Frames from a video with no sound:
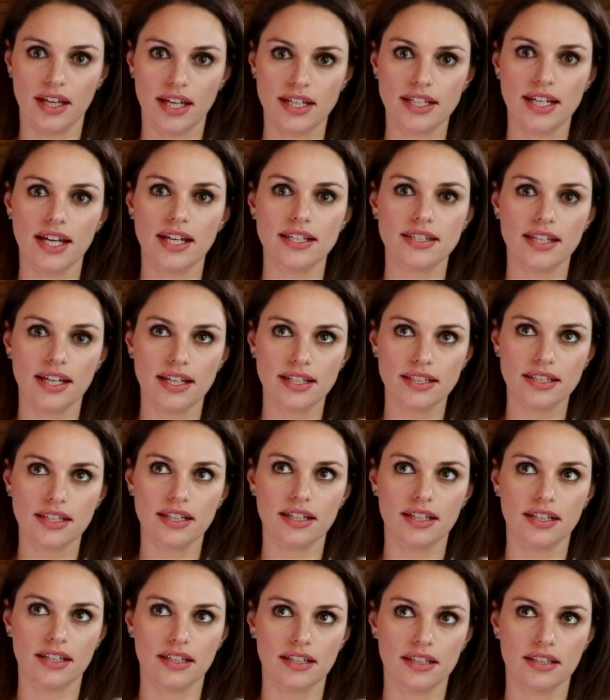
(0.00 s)
and as I
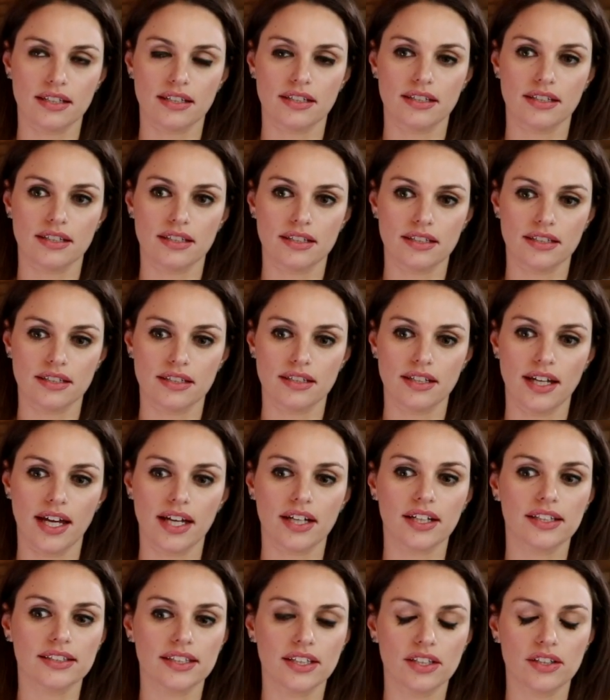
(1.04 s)
did, I
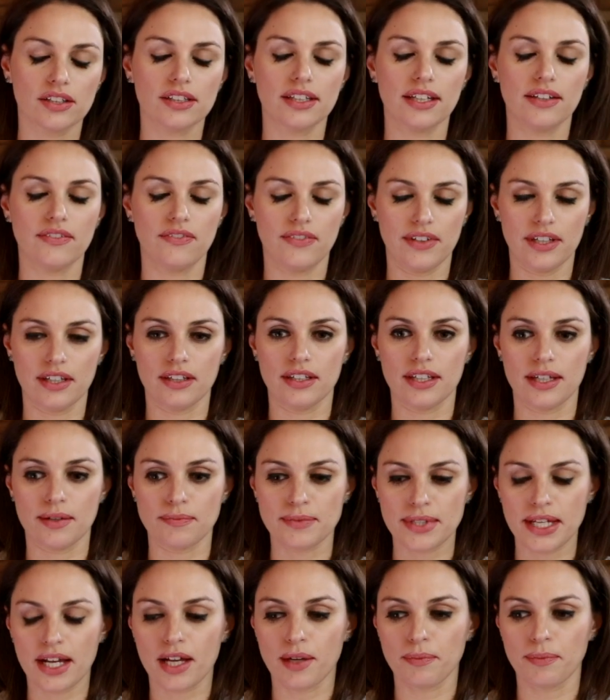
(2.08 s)
could literally feel him
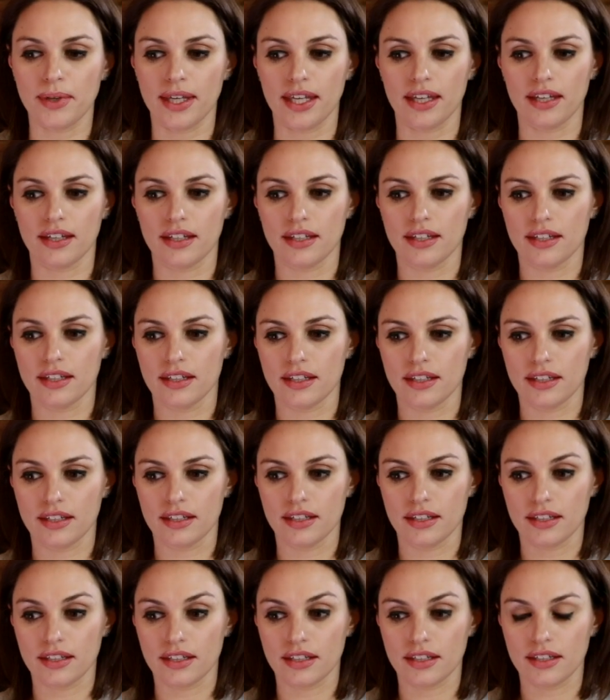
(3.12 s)
tell me,
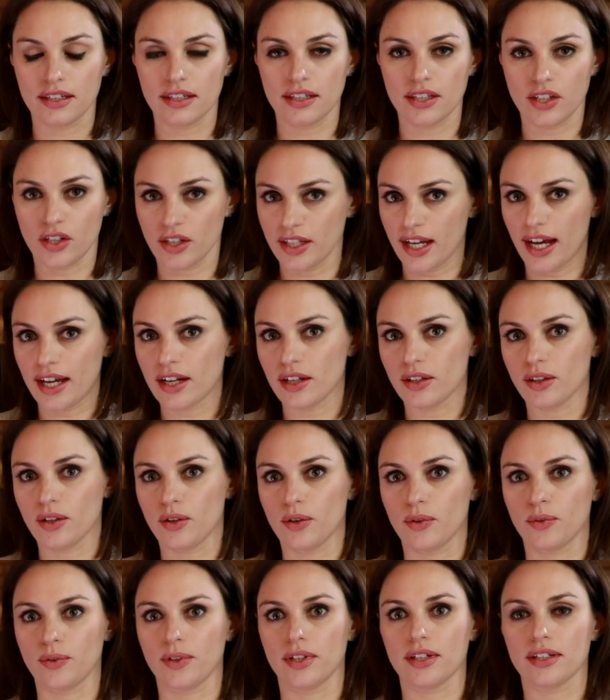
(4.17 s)
You're not
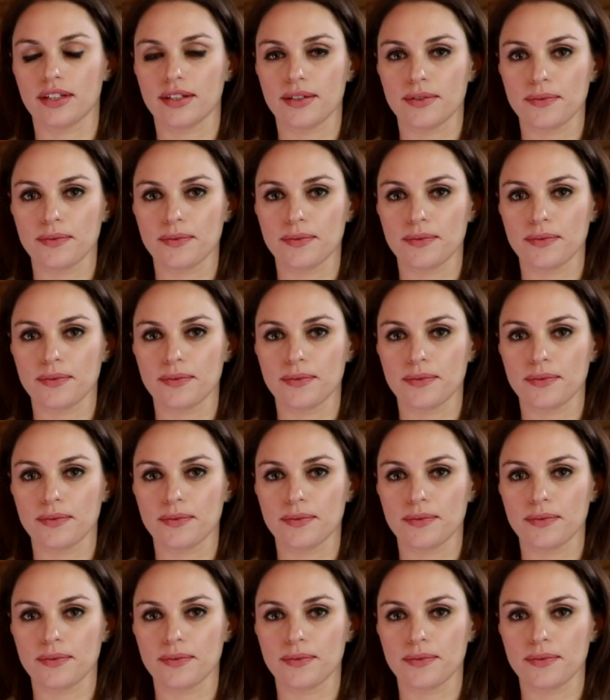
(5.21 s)
alone.